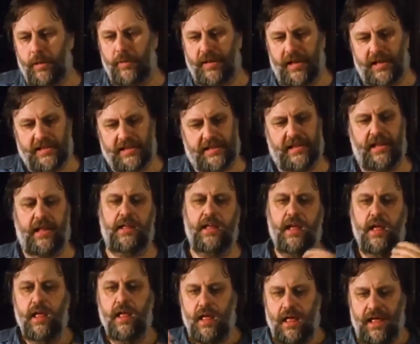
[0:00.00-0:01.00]
where you can
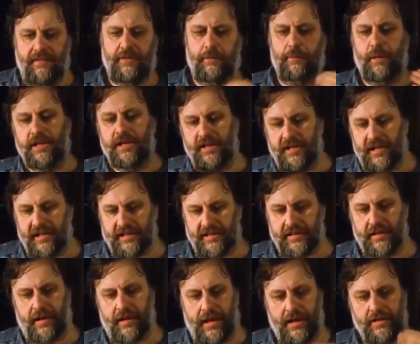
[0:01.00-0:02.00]
say everybody
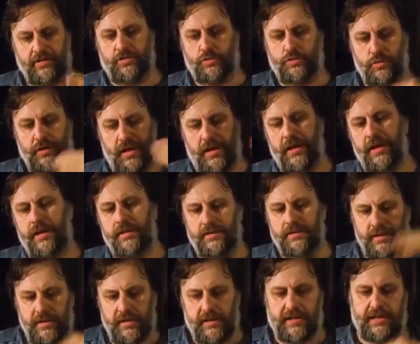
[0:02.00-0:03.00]
has the right to
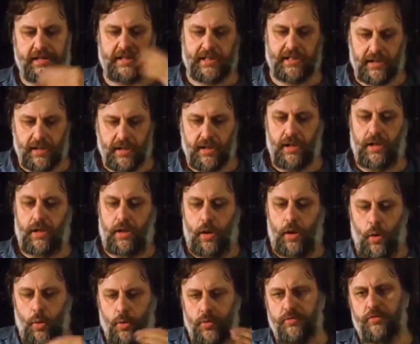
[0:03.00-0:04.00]
narrate its
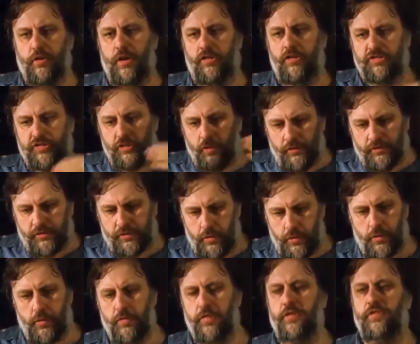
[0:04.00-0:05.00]
own version of
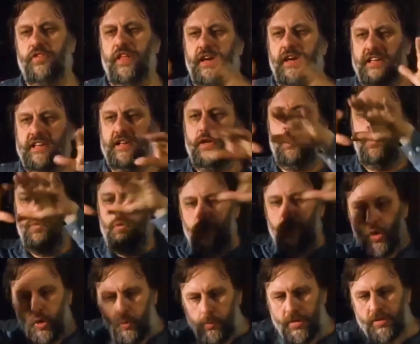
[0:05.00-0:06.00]
truth, there is no
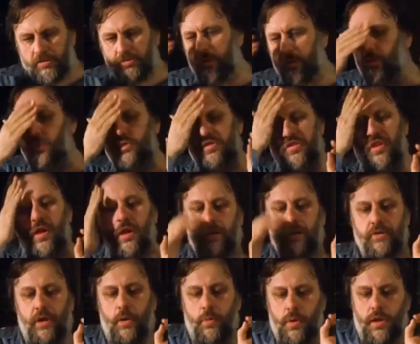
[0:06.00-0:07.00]
global truth.
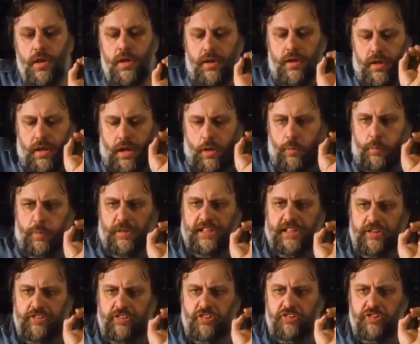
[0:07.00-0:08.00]
No, our
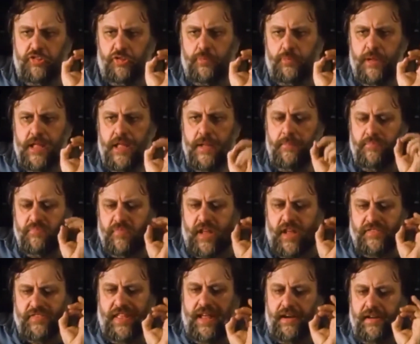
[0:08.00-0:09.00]
position should be
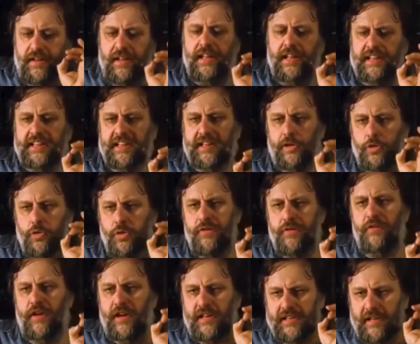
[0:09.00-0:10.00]
there is
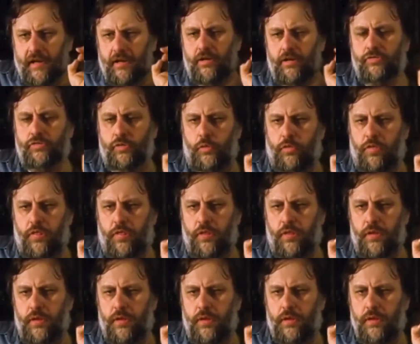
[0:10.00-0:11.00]
universal
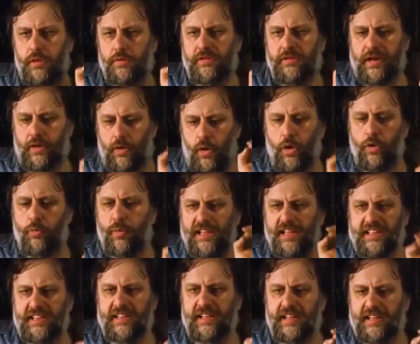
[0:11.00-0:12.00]
truth. There
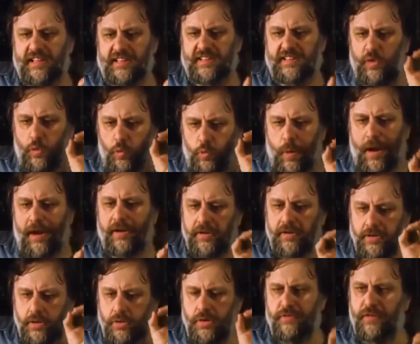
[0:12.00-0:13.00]
always is
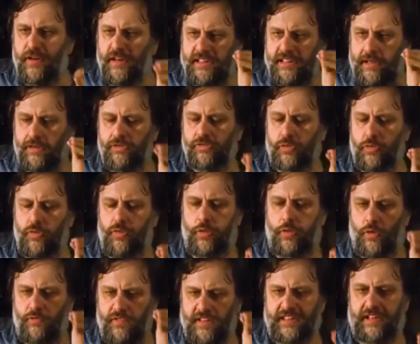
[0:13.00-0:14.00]
one universal
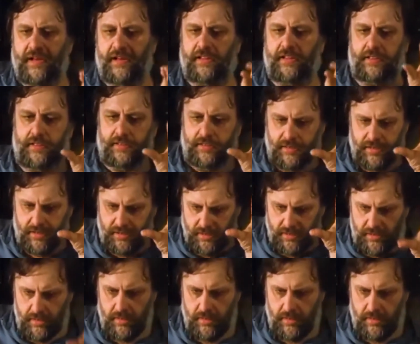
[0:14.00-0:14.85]
truth of a certain